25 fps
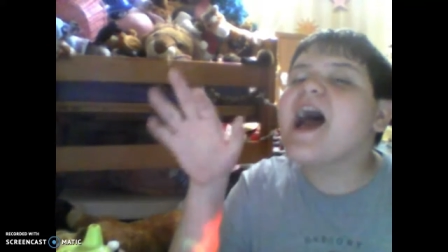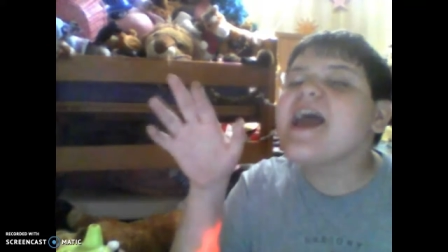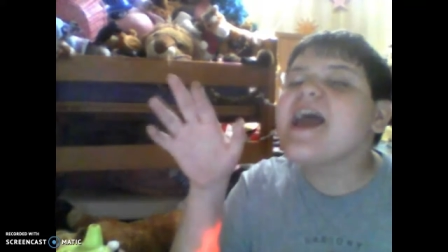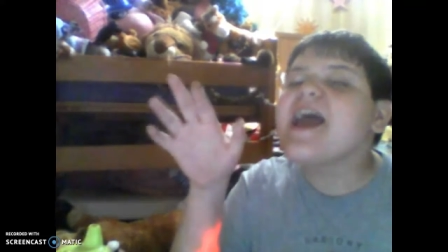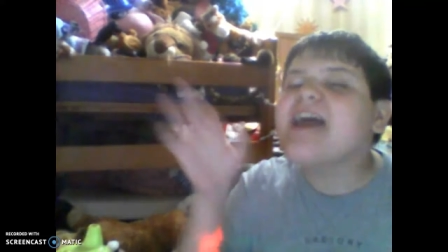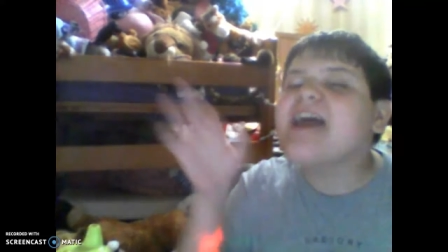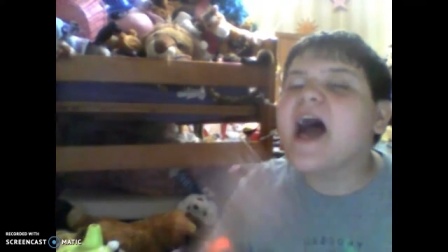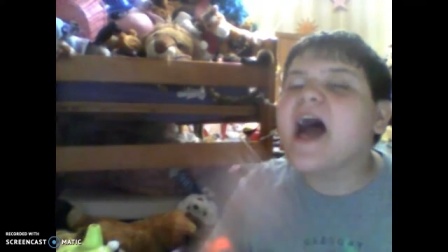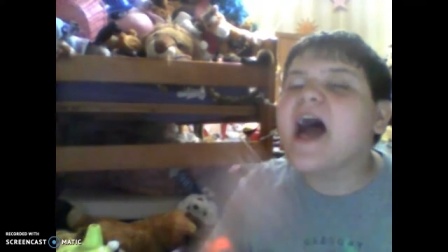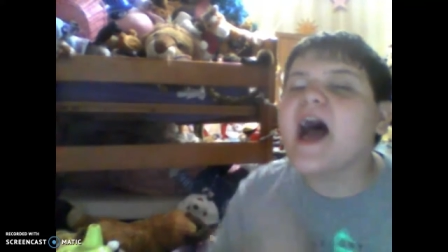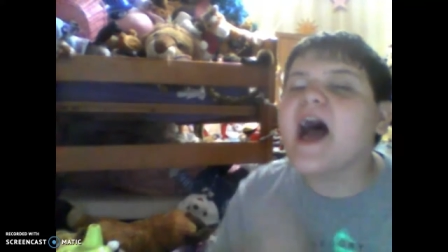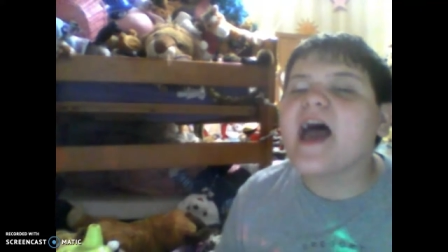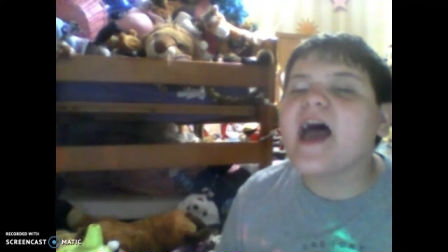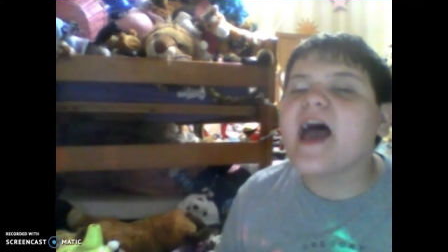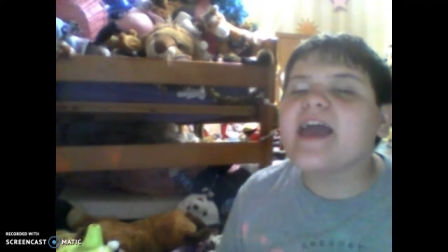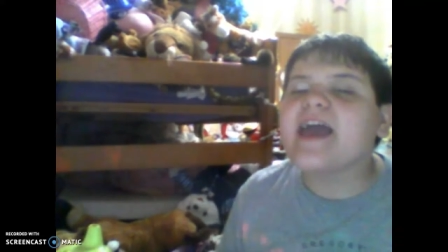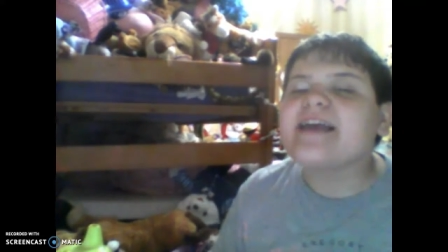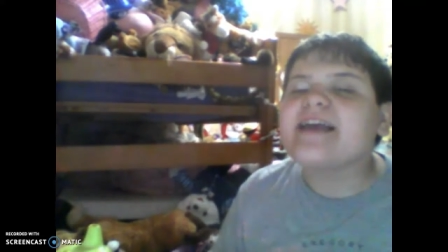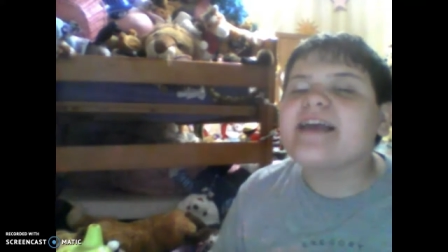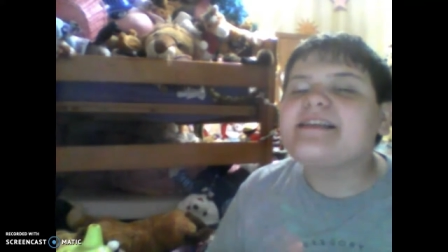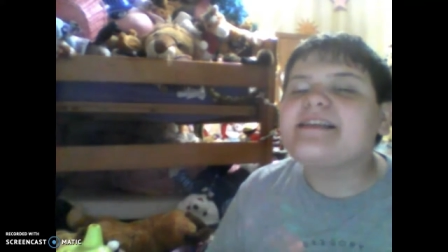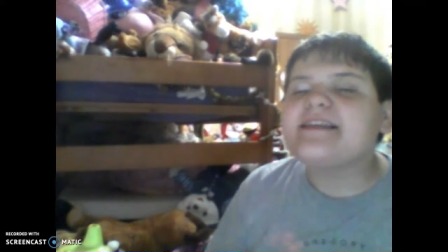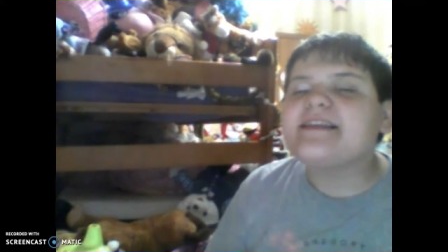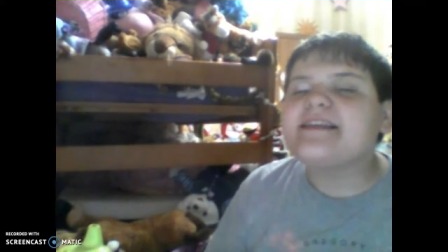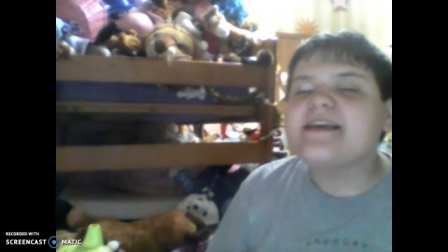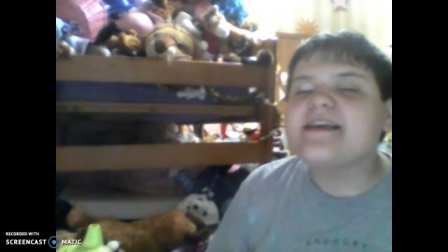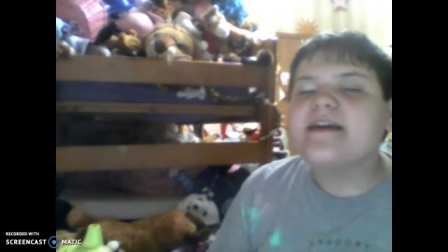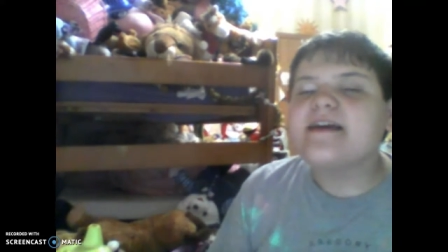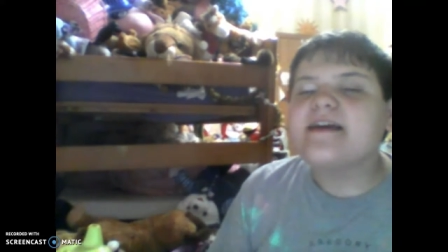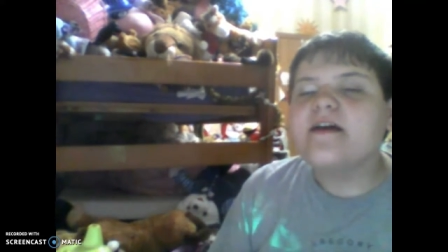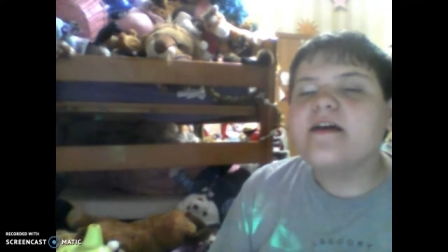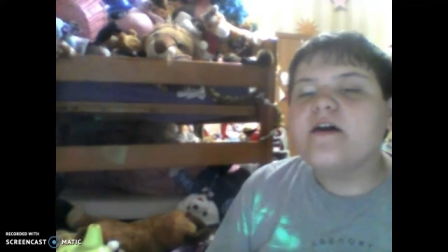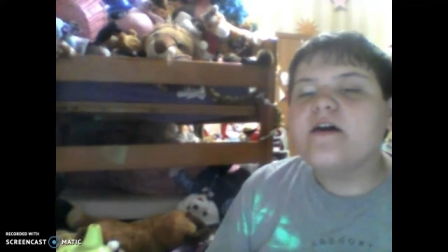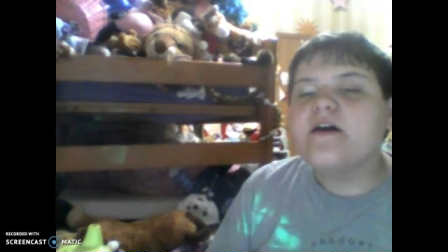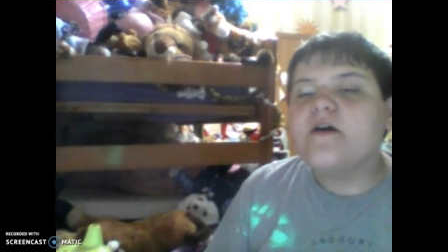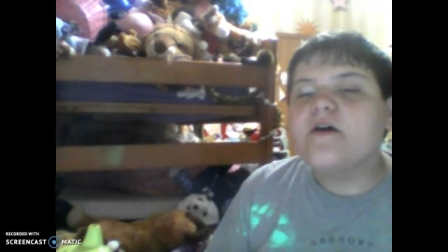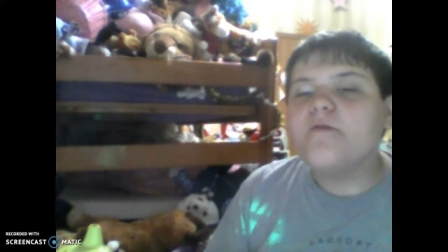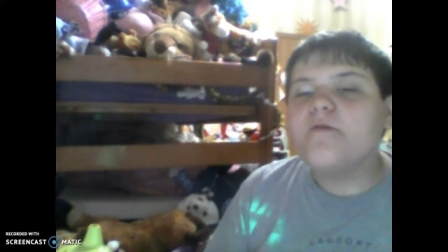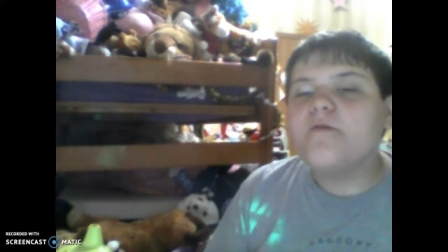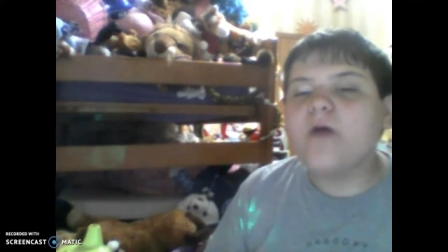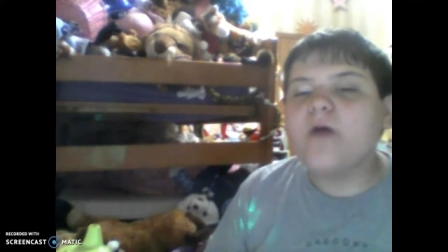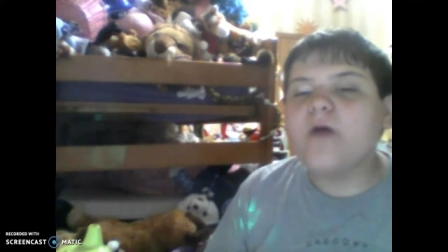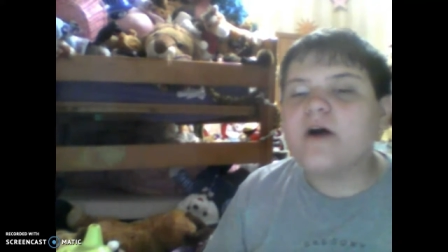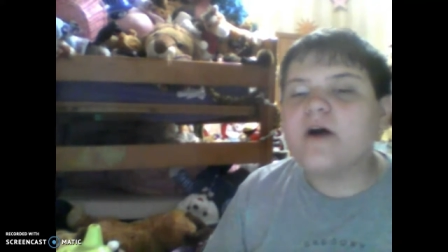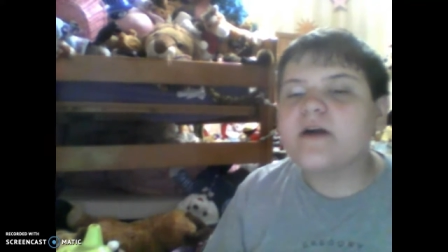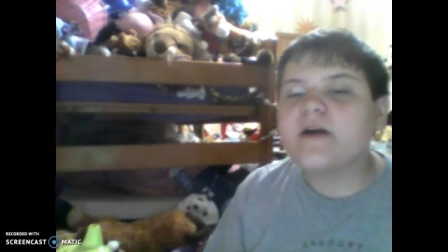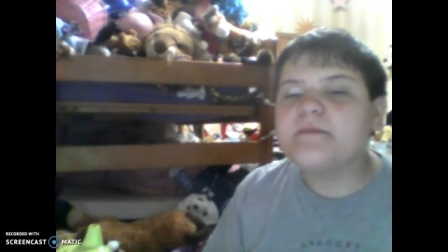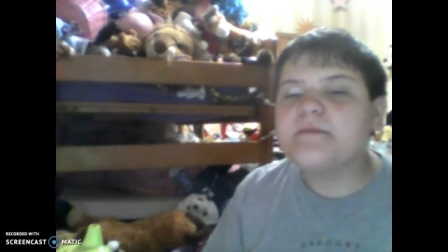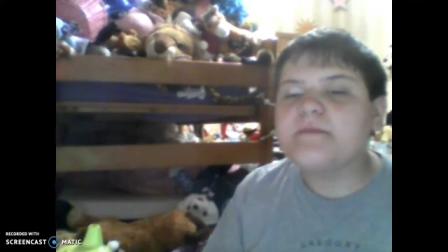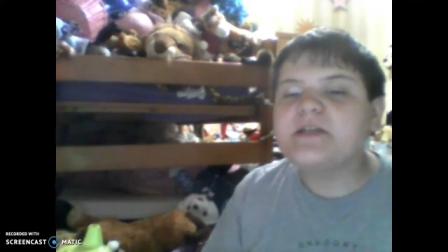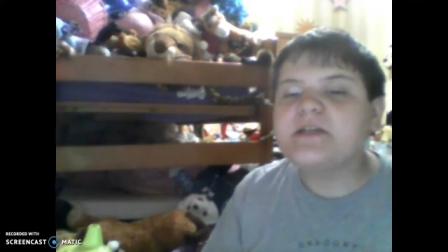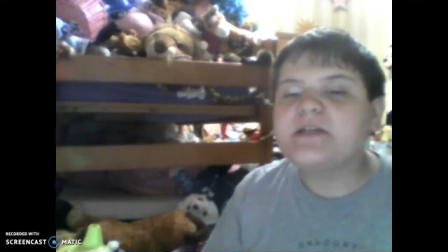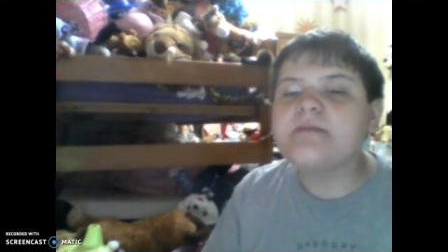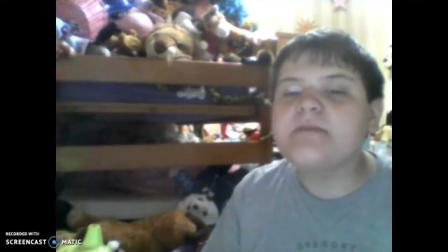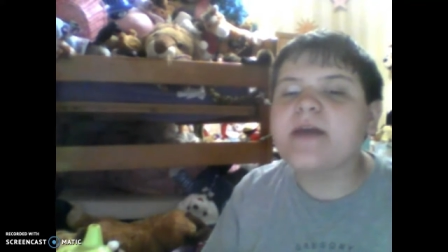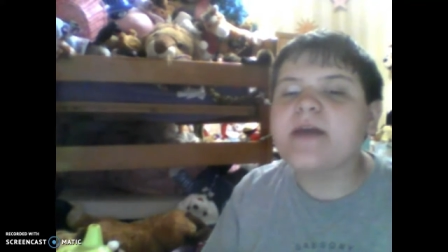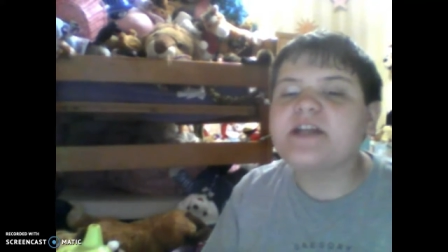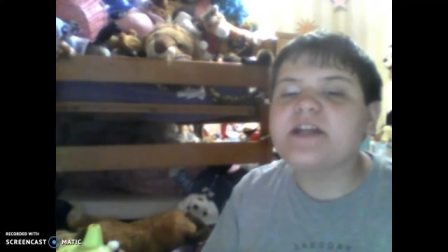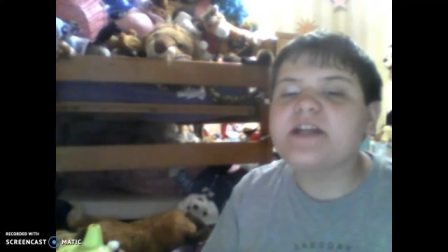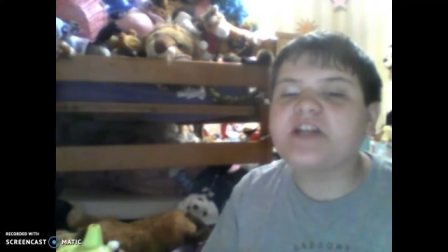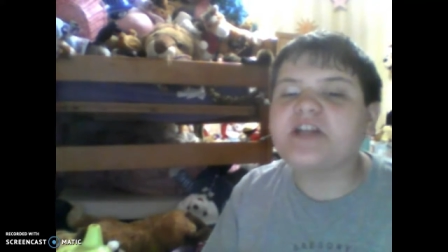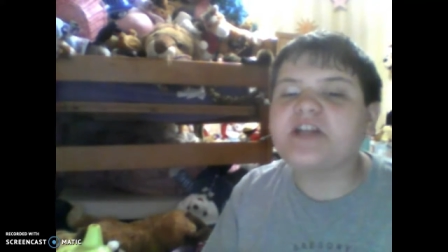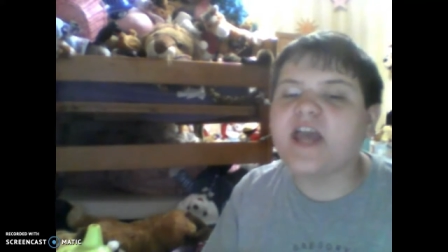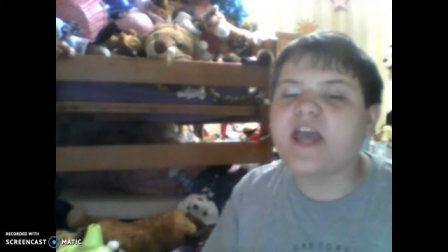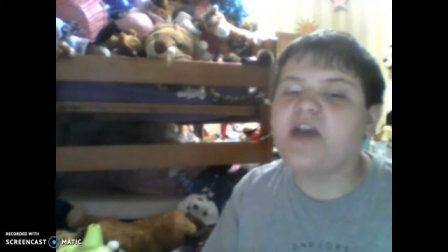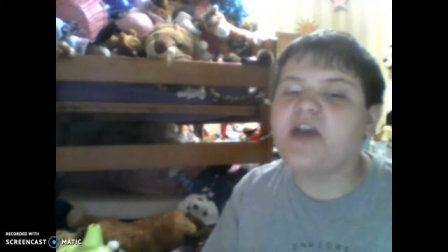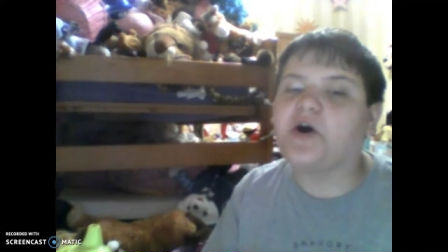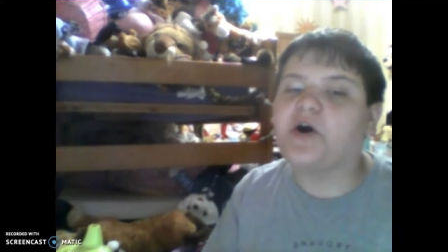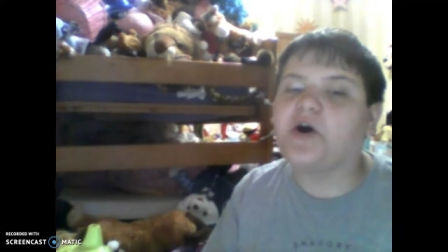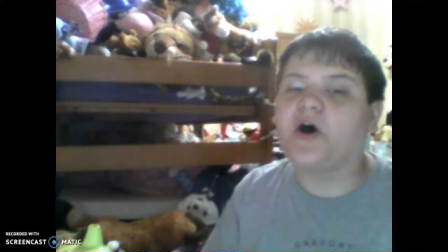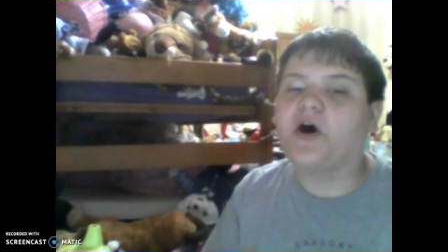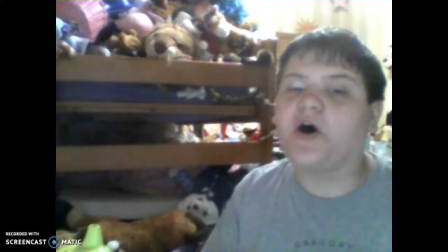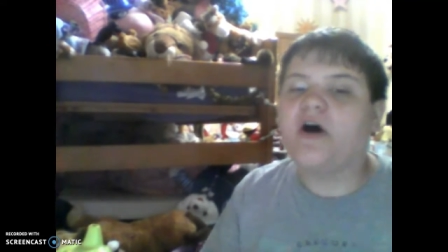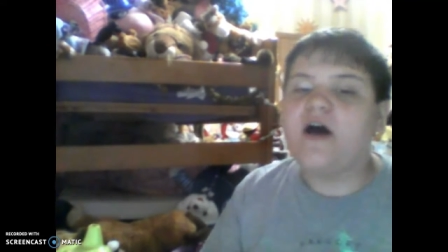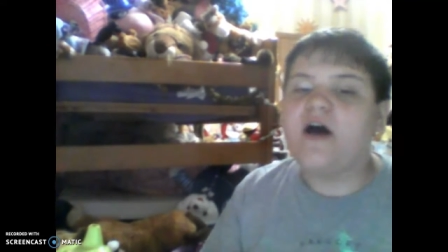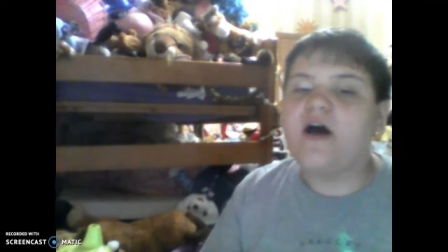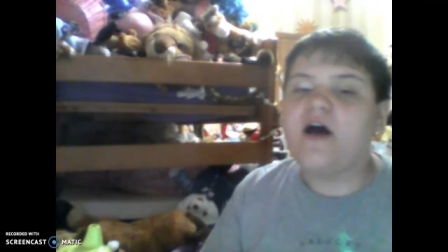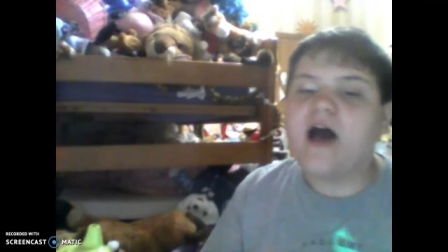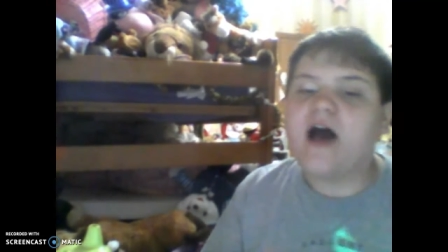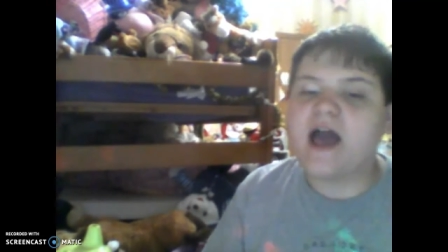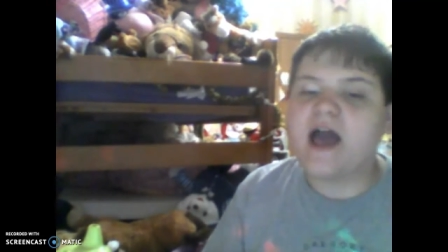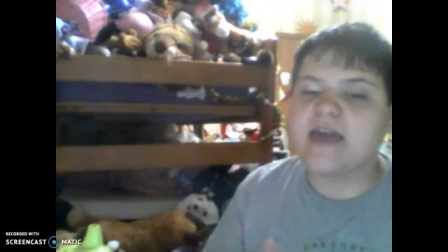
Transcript: Hi guys! Welcome to my channel.